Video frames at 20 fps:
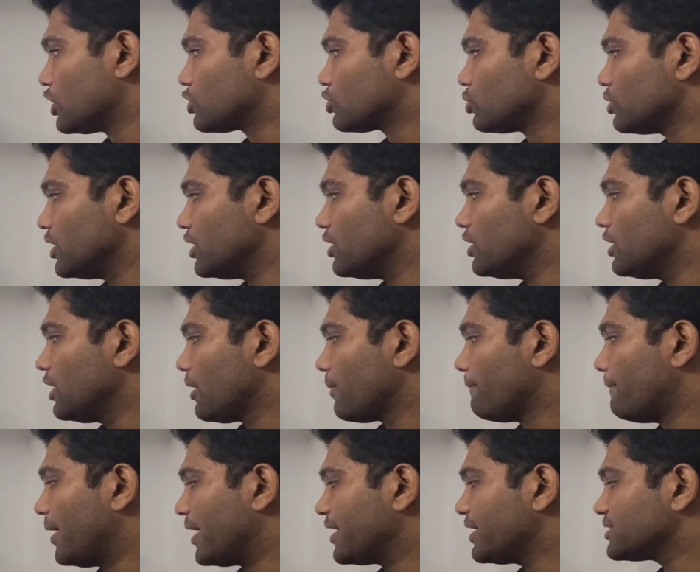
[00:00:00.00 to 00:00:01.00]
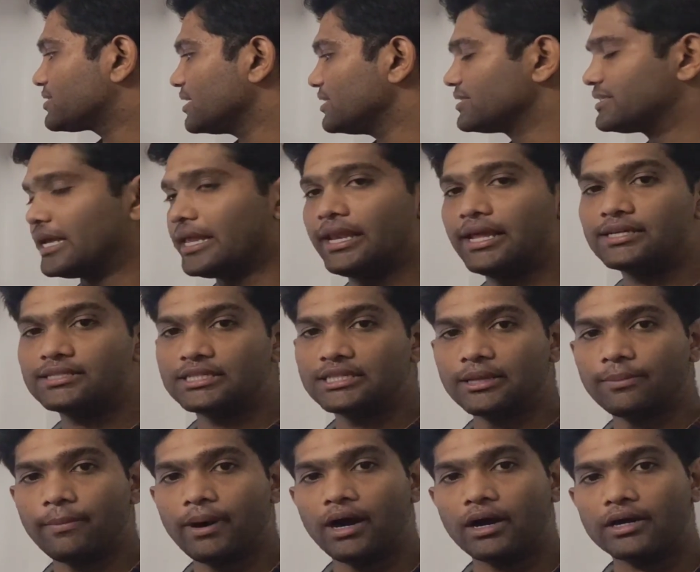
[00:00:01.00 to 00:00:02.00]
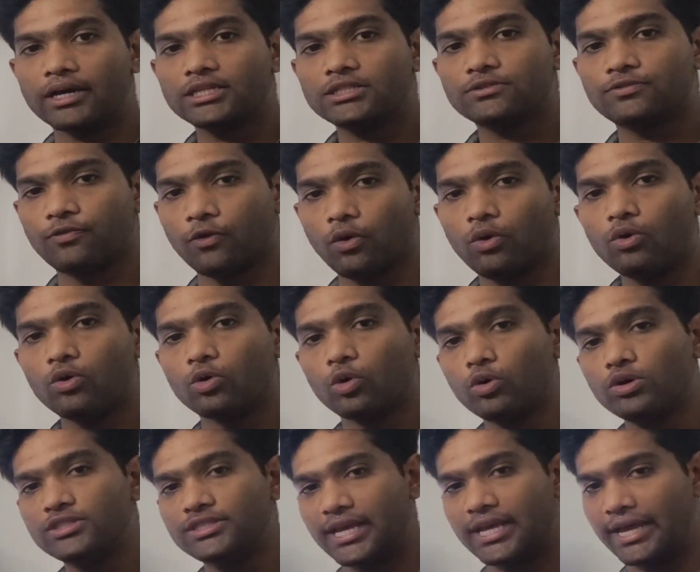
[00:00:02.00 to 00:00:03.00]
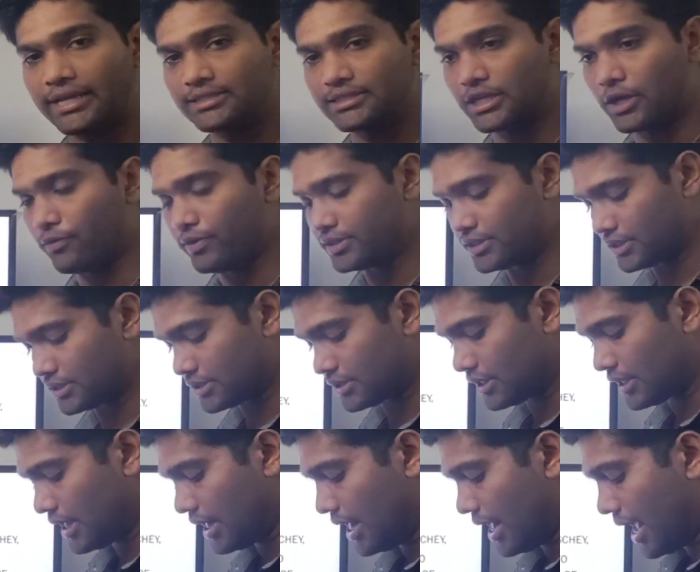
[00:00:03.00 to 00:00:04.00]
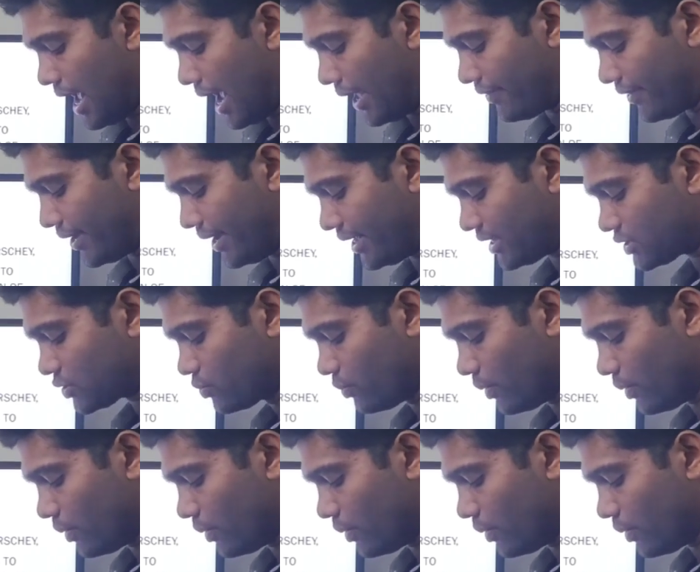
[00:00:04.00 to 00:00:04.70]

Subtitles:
to the buyers and sellers in the markets for goods and services. And the next